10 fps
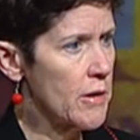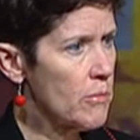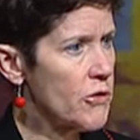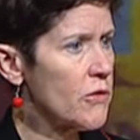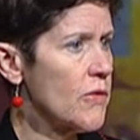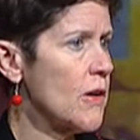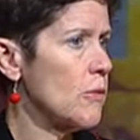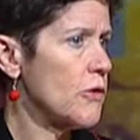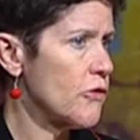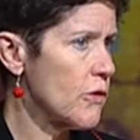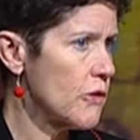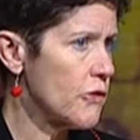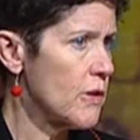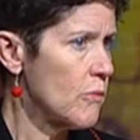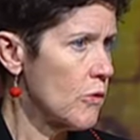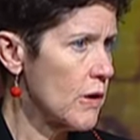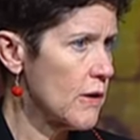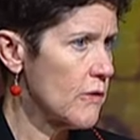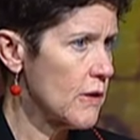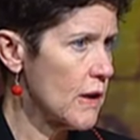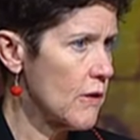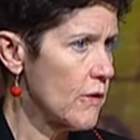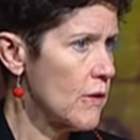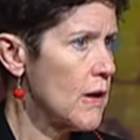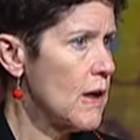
and much of how we're structured and working together